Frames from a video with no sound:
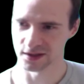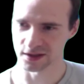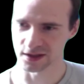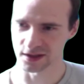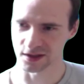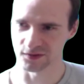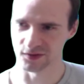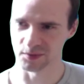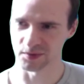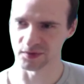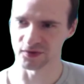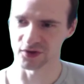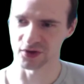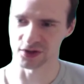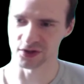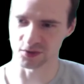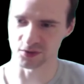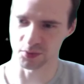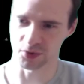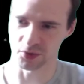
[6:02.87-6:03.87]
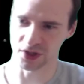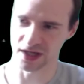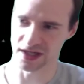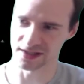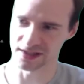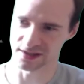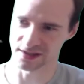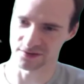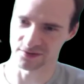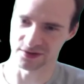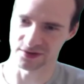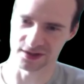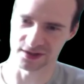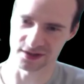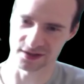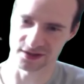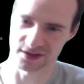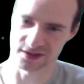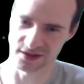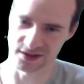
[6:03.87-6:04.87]
I would be very surprised if
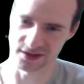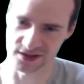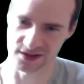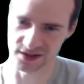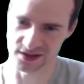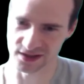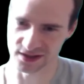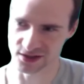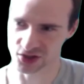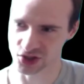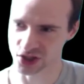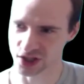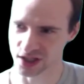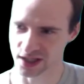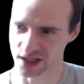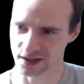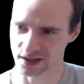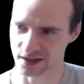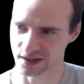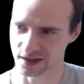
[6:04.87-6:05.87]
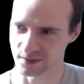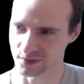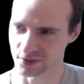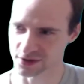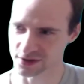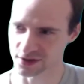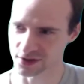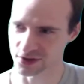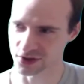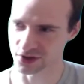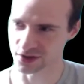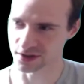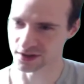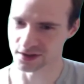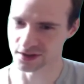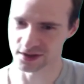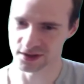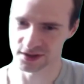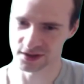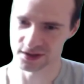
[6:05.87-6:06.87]
he uh, did check in position.
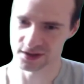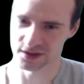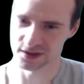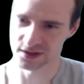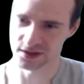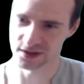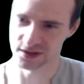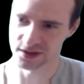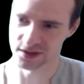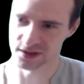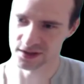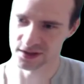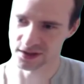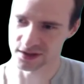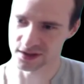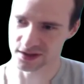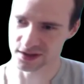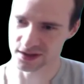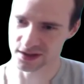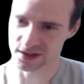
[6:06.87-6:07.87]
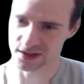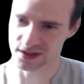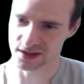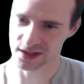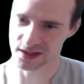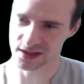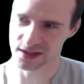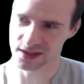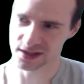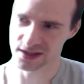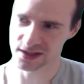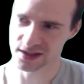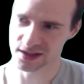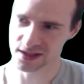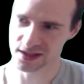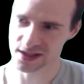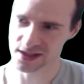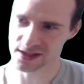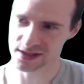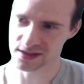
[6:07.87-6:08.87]
Yeah, I
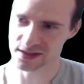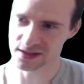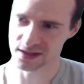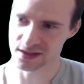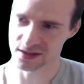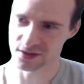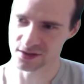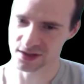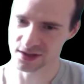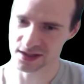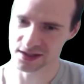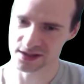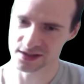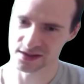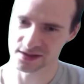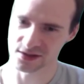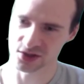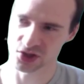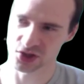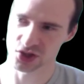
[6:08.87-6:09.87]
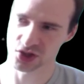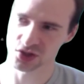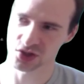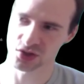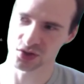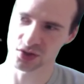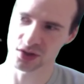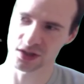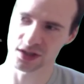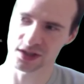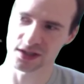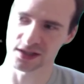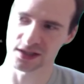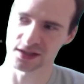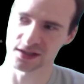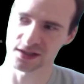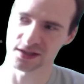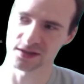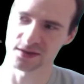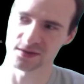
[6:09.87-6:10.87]
guess now against the
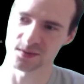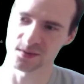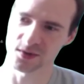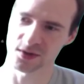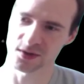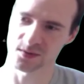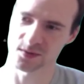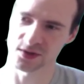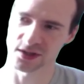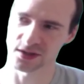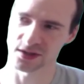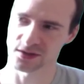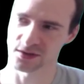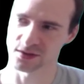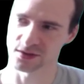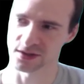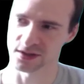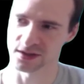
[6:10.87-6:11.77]
shorty, what would I do?